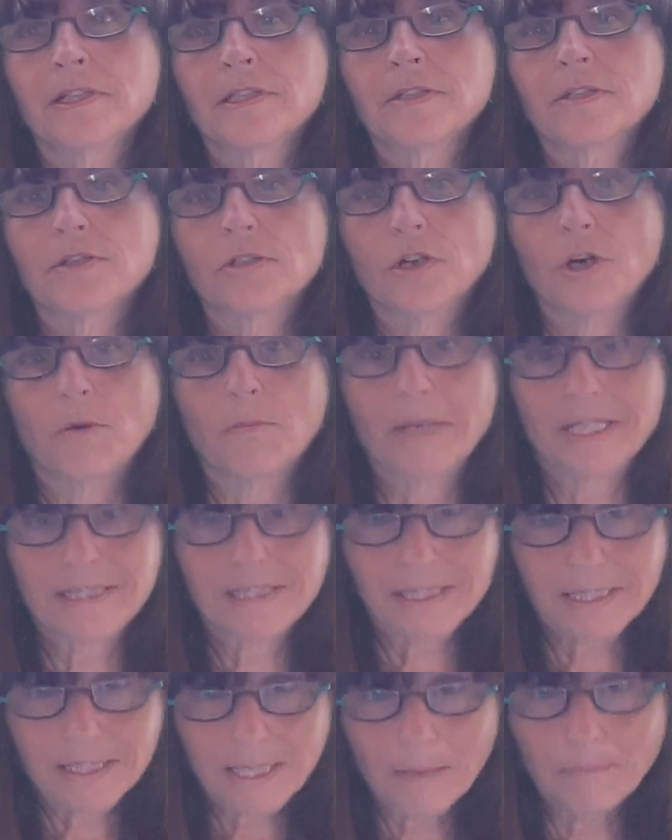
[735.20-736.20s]
So, but
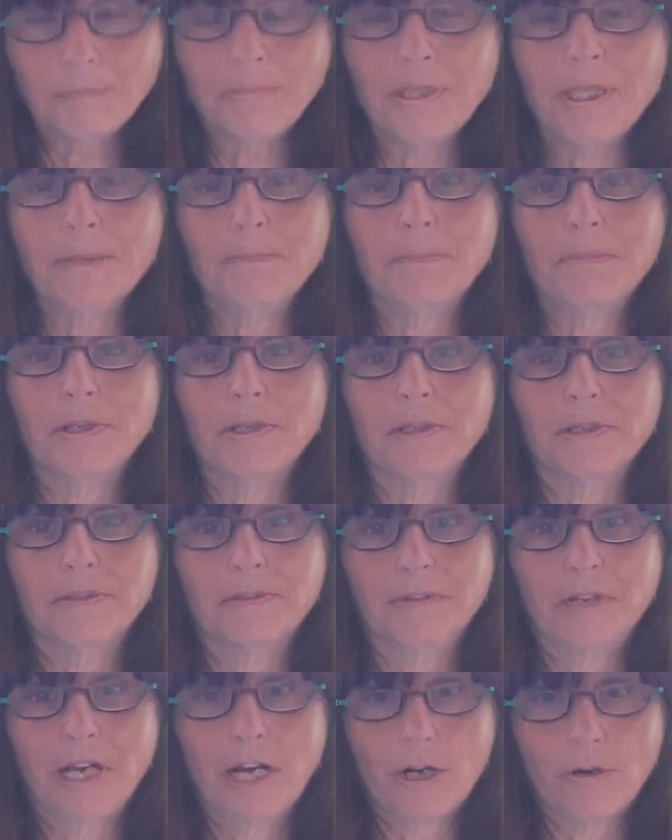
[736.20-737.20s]
some people
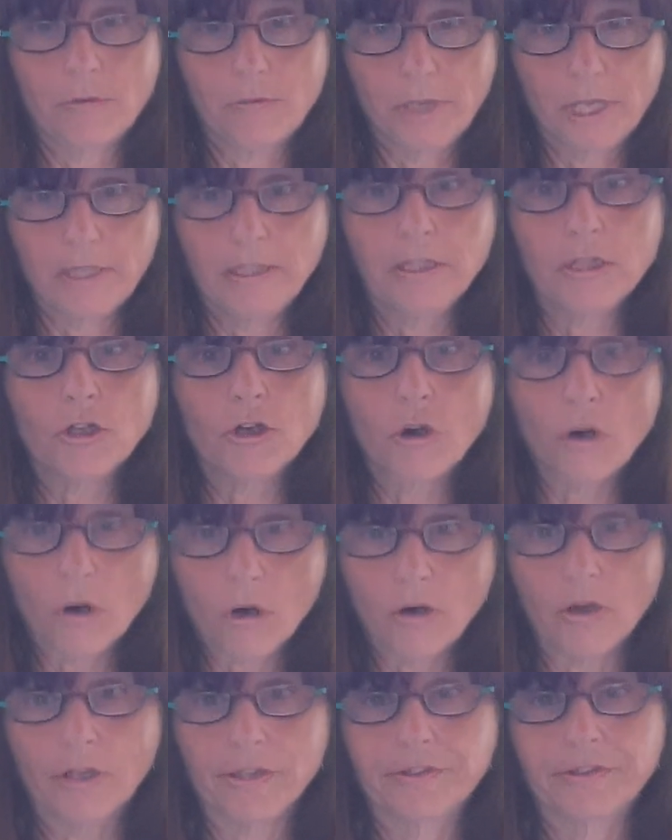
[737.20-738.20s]
are really
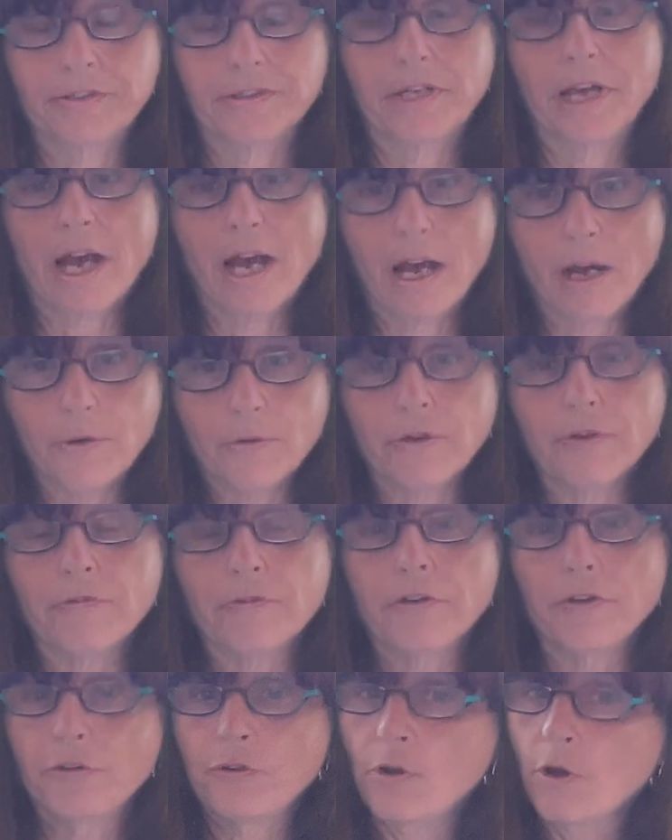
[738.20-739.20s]
called out of
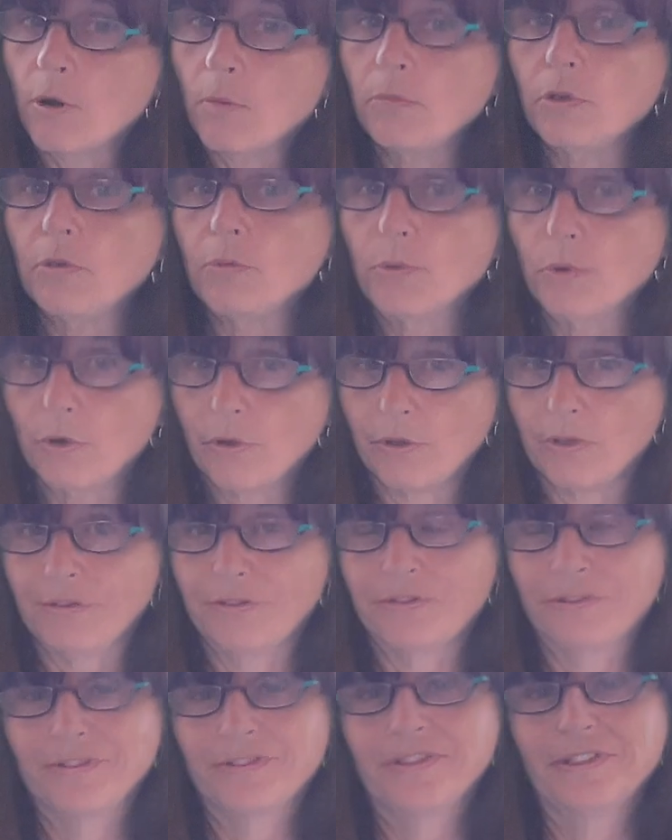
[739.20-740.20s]
the normal
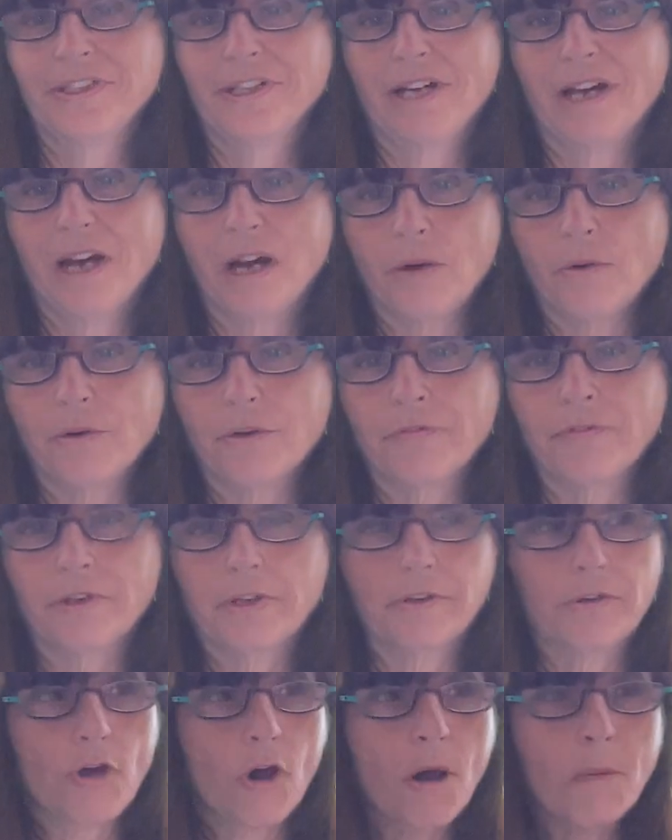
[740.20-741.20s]
world, out of
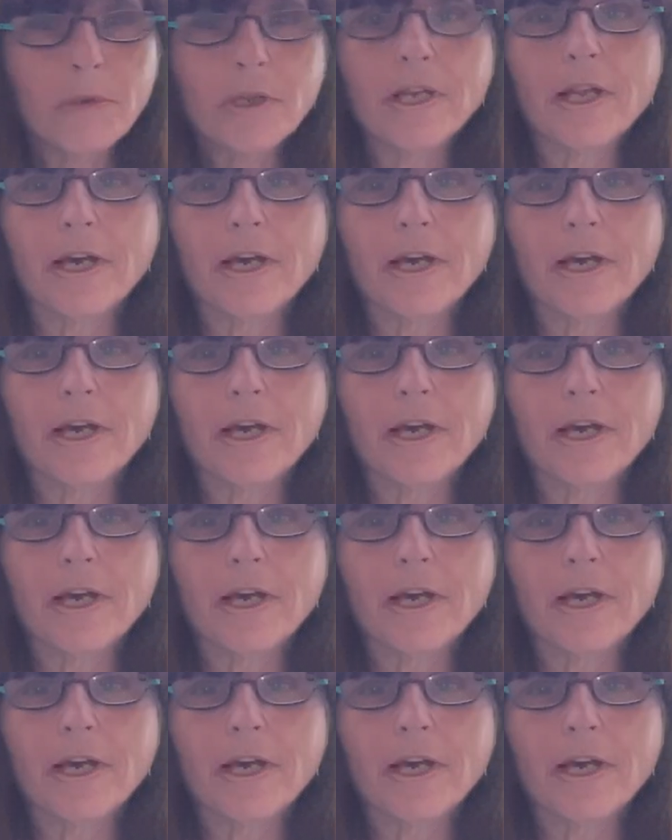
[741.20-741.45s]
the normal